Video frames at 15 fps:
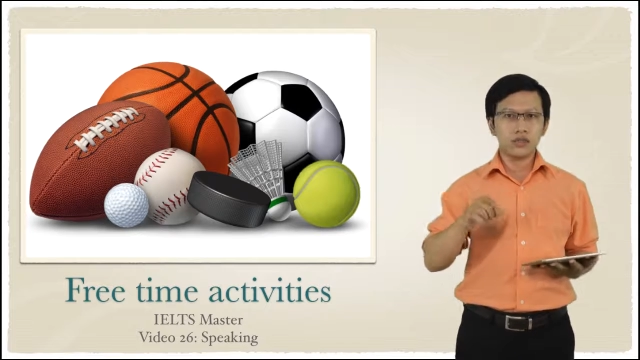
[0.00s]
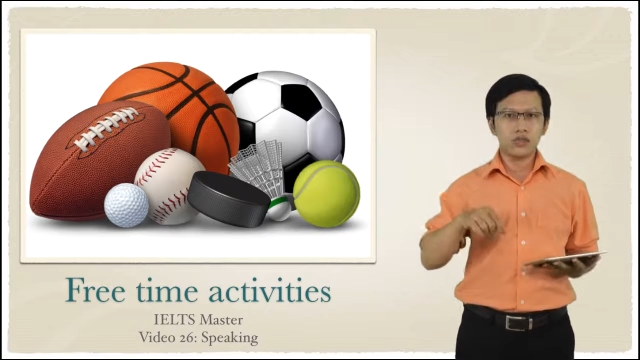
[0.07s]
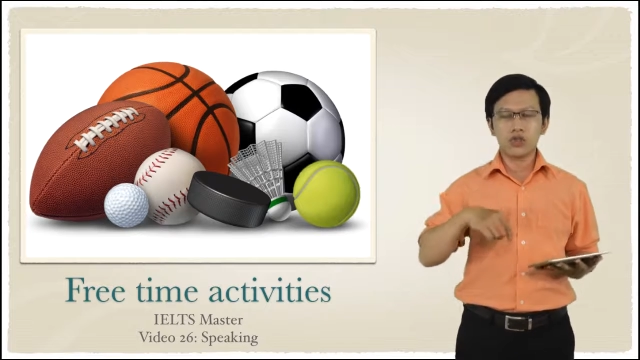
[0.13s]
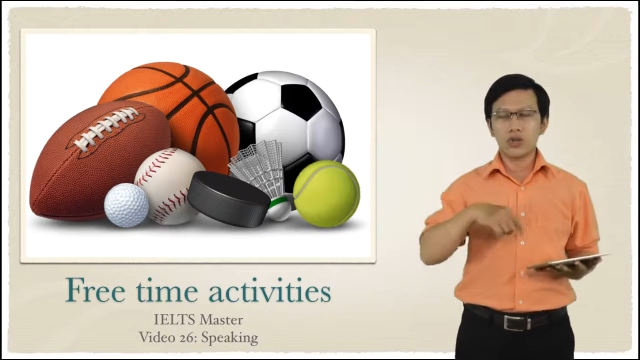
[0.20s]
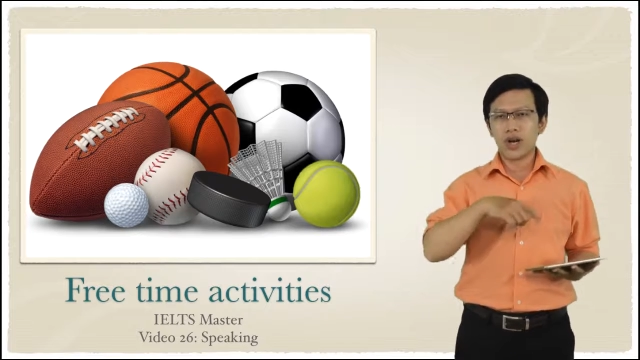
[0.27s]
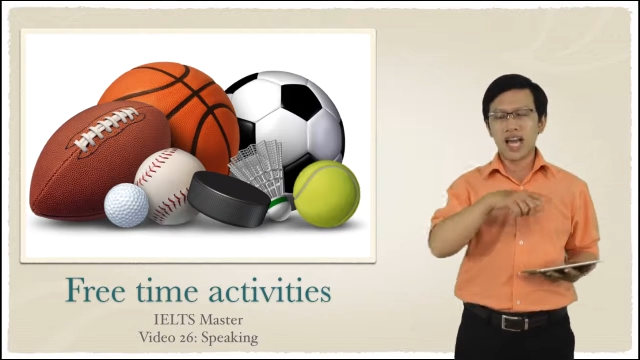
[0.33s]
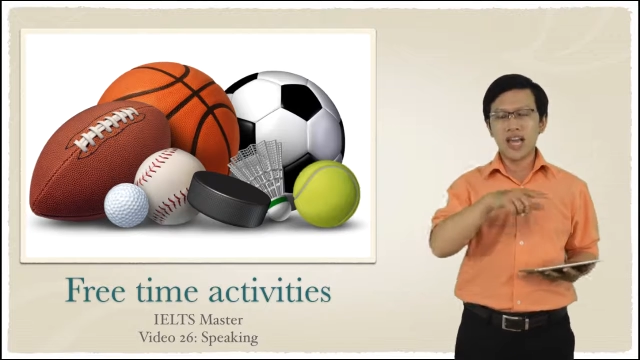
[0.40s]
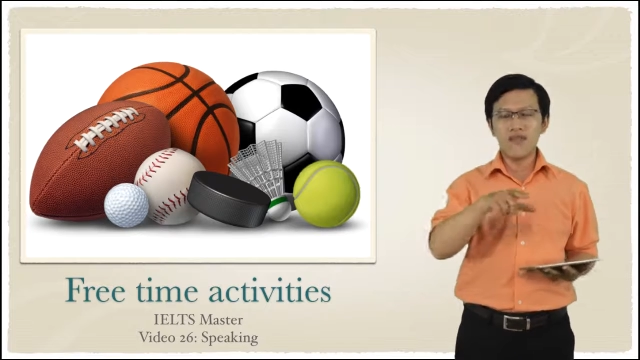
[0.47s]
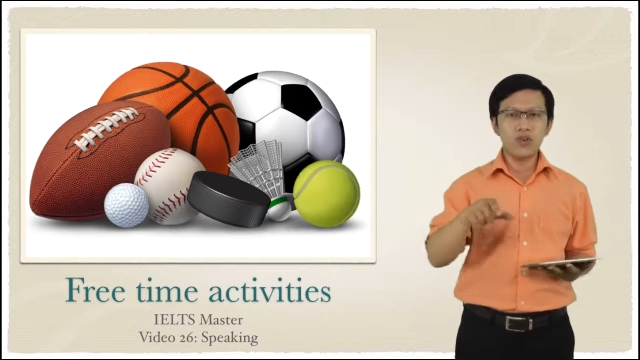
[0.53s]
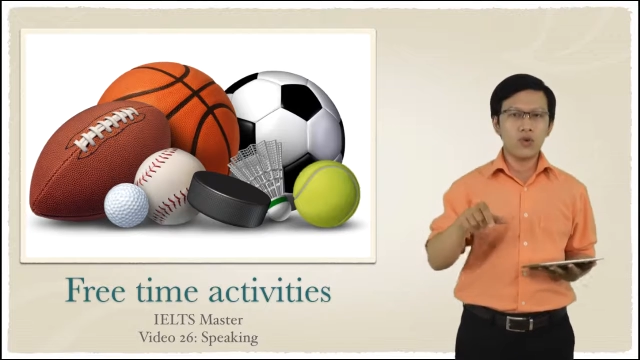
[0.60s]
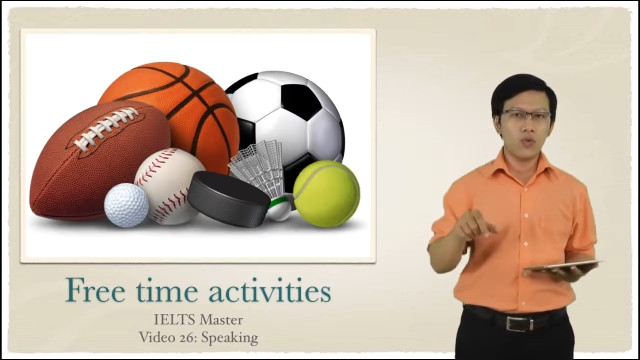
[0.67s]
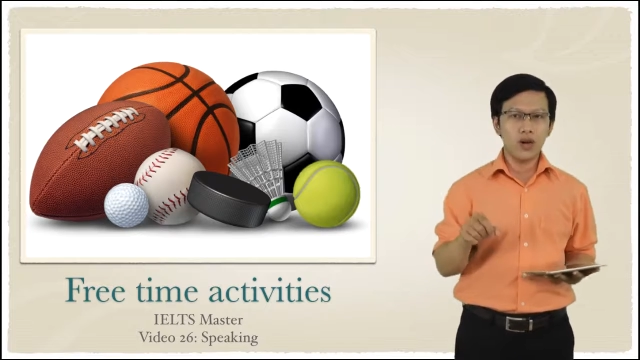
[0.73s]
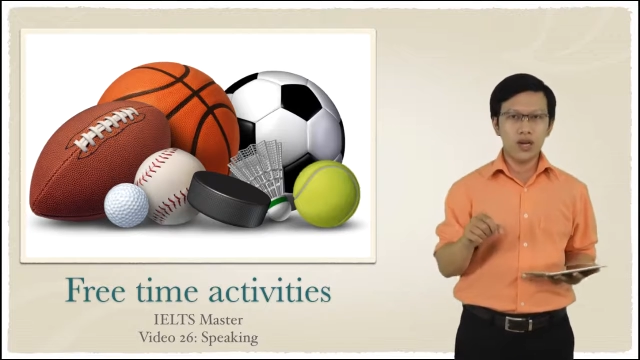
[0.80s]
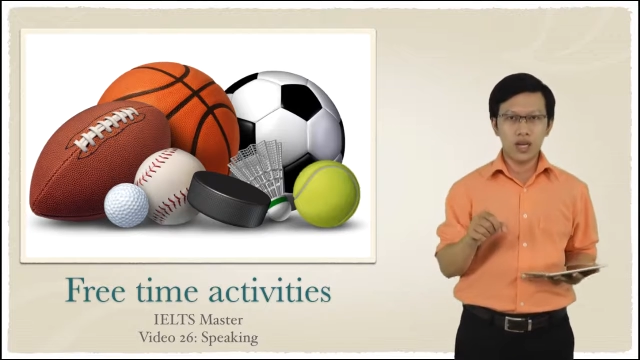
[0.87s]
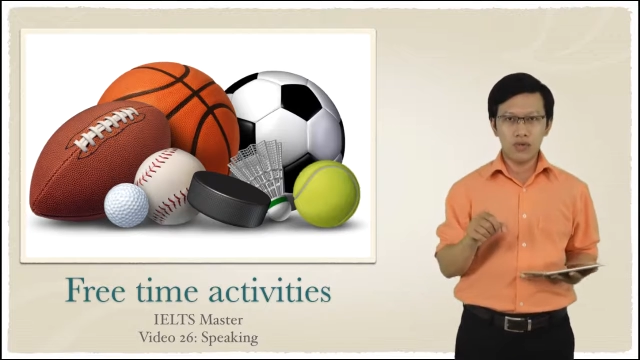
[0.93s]
drive
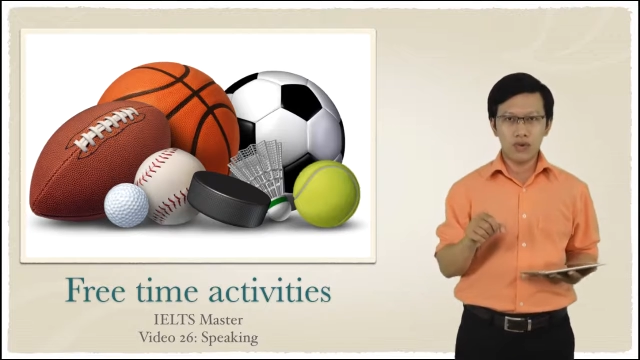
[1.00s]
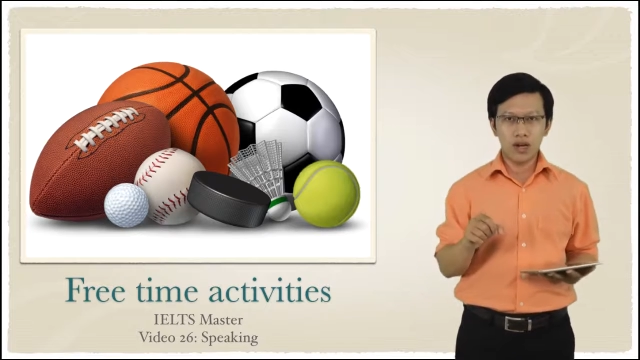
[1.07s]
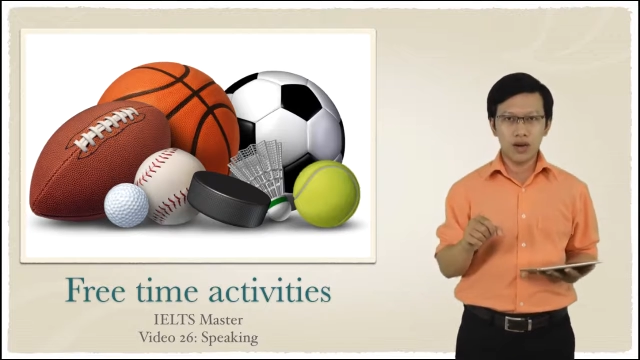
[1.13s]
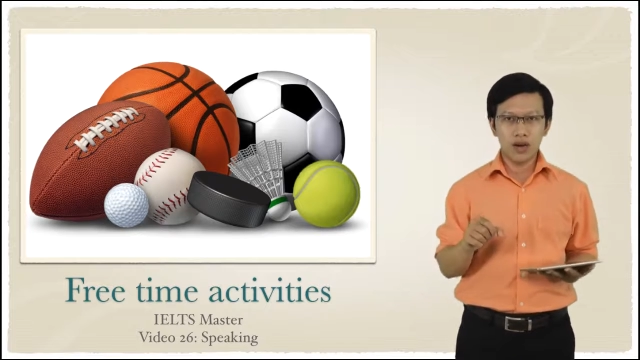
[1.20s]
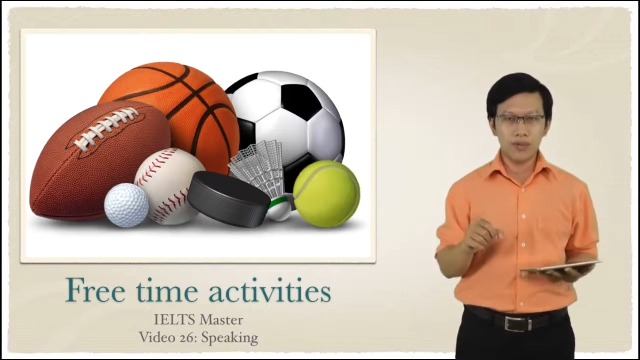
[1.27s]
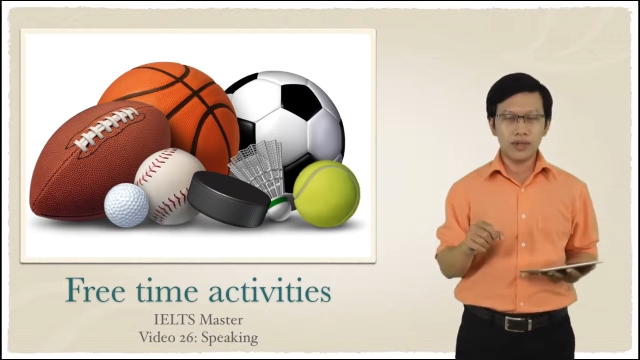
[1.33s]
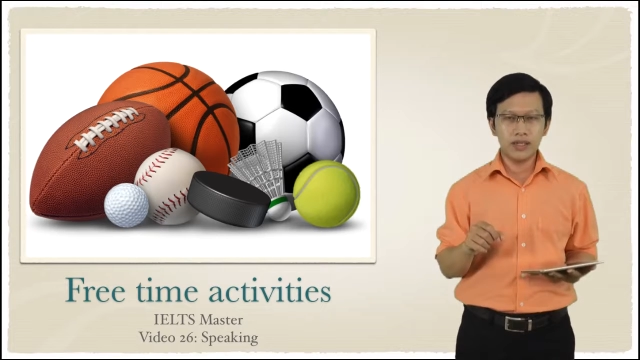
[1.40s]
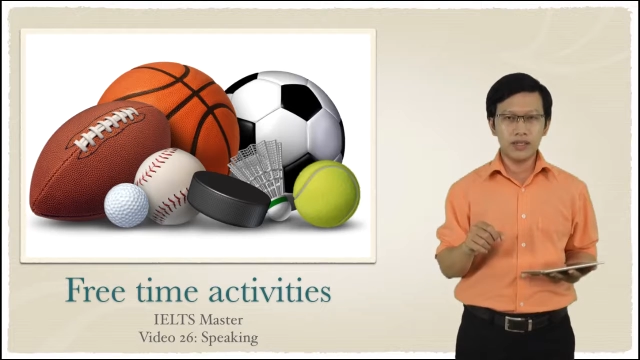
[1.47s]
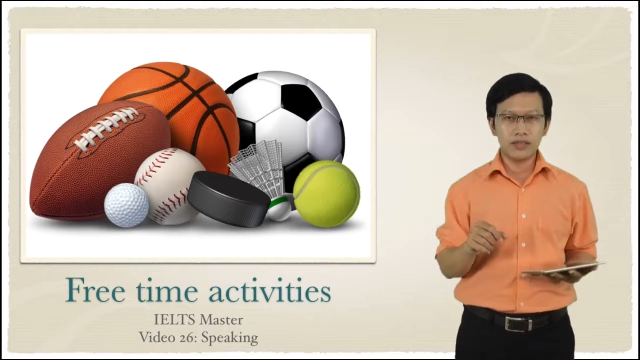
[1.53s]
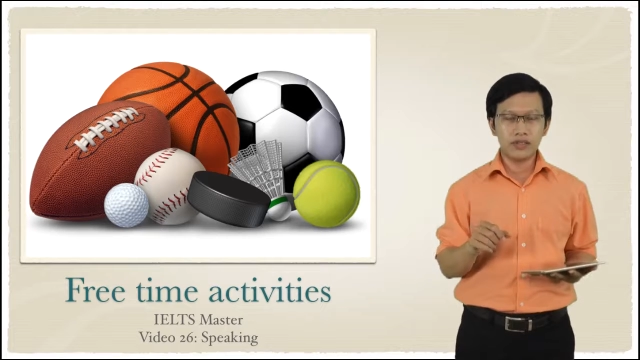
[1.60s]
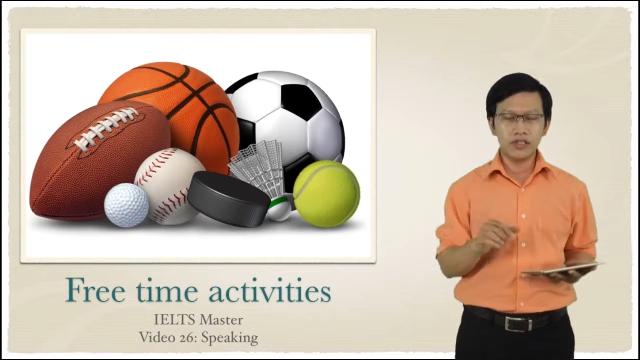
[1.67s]
your way around. I mean,